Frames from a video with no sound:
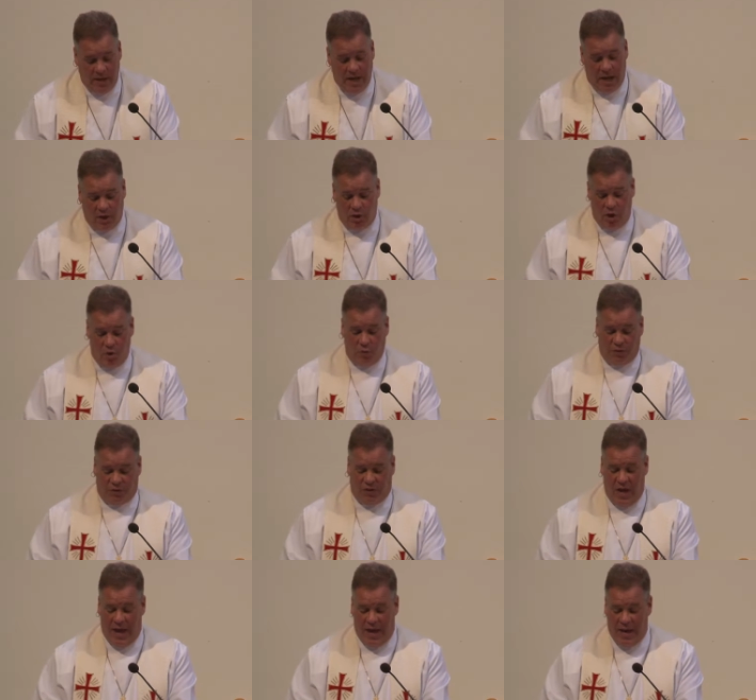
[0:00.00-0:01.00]
Yet you
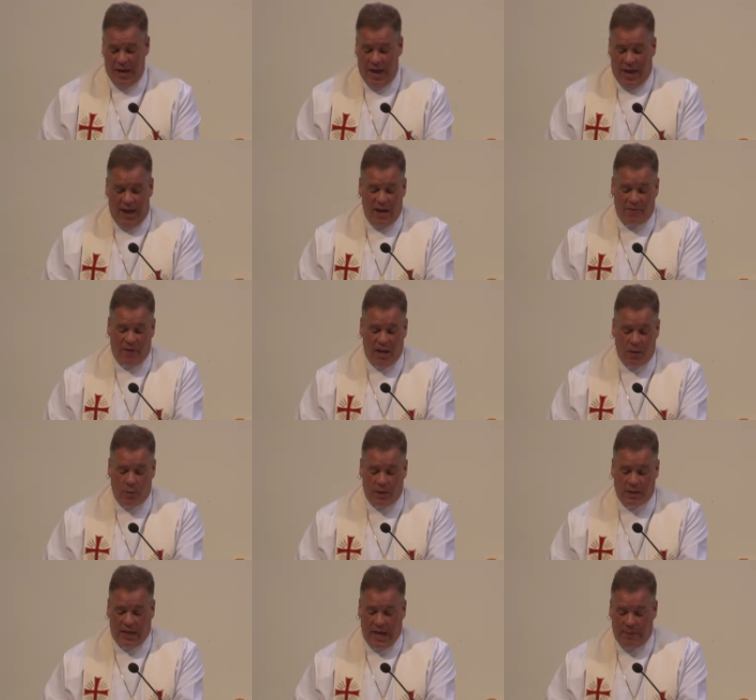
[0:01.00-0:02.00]
say, If
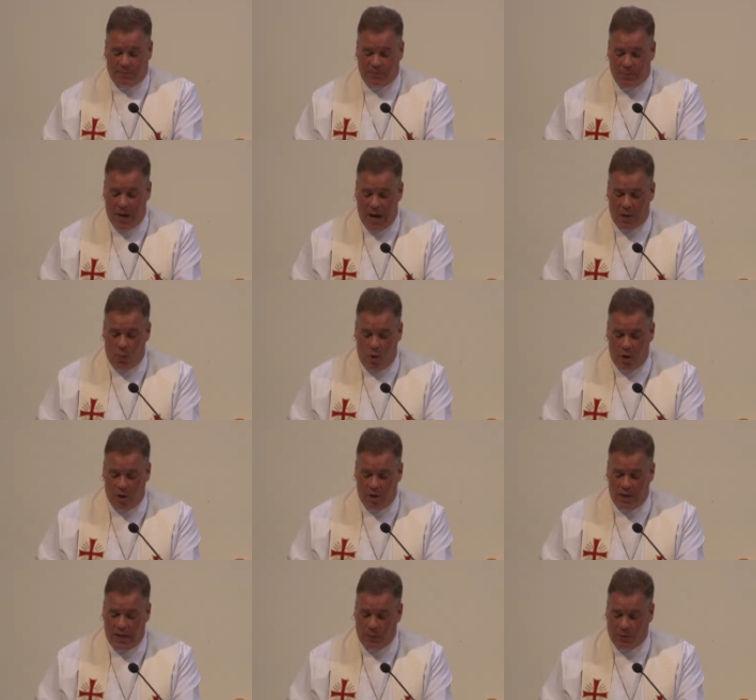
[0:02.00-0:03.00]
anyone keeps my
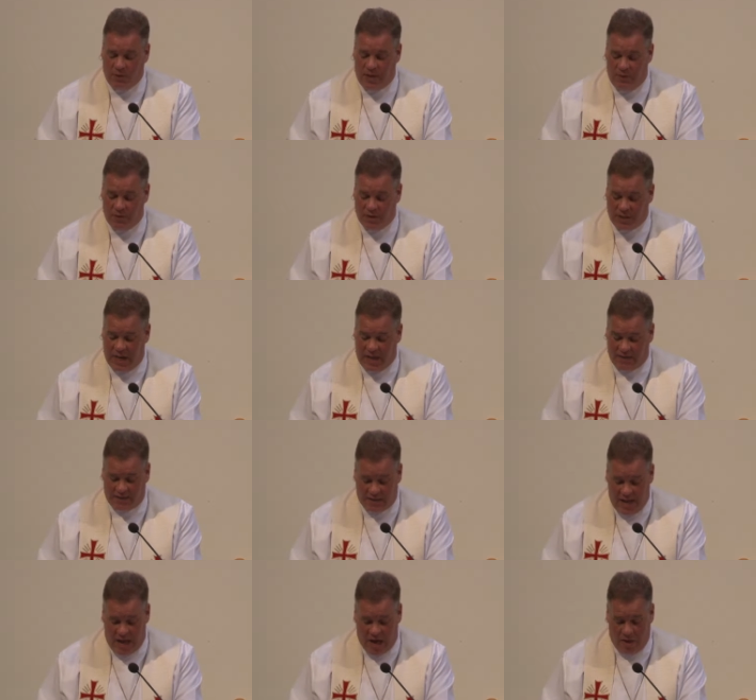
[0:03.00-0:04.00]
word, he will never
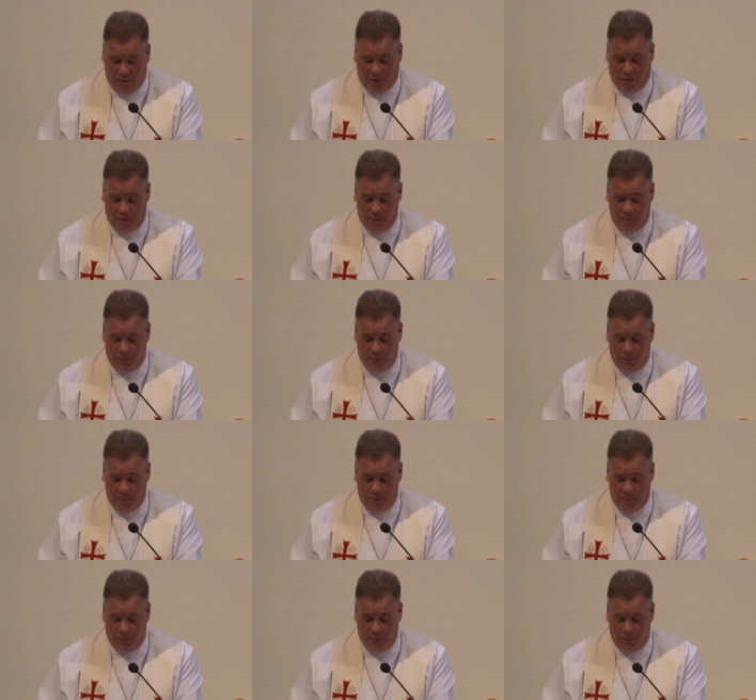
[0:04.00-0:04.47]
taste death.